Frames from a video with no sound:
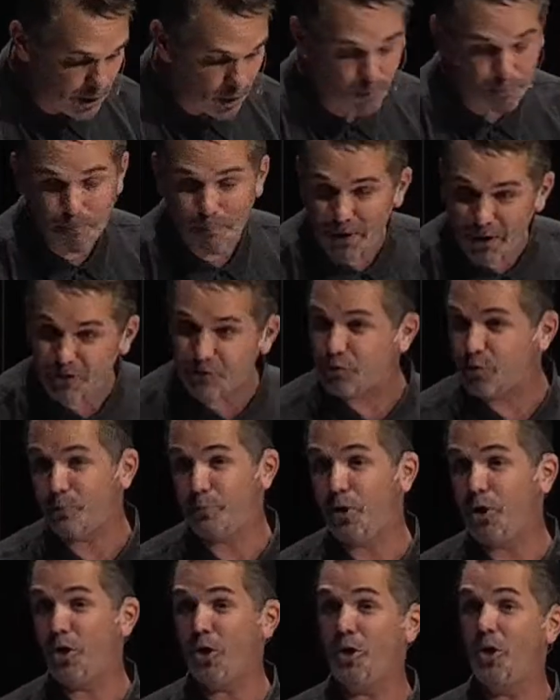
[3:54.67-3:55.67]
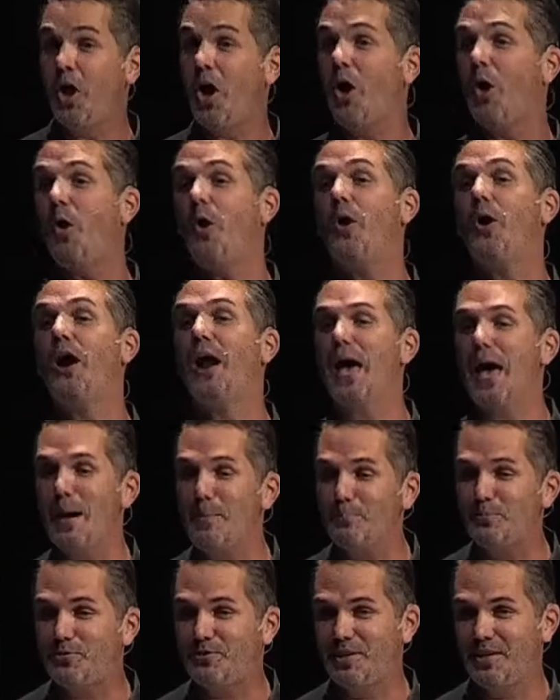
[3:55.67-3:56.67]
or miserable, or
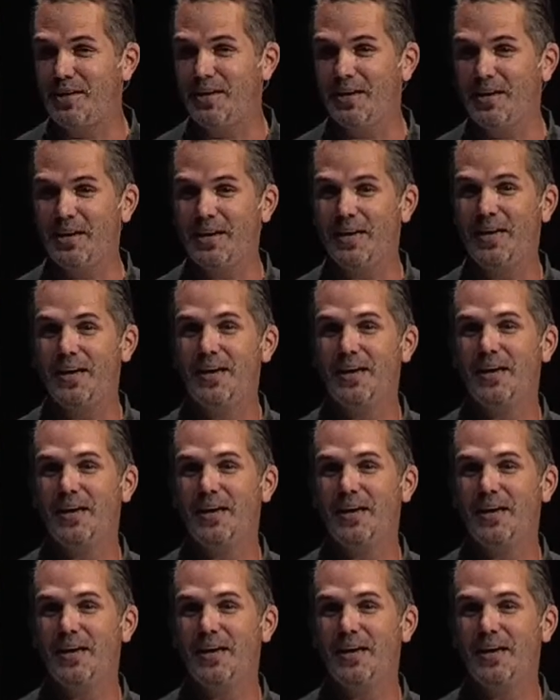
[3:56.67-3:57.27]
empty,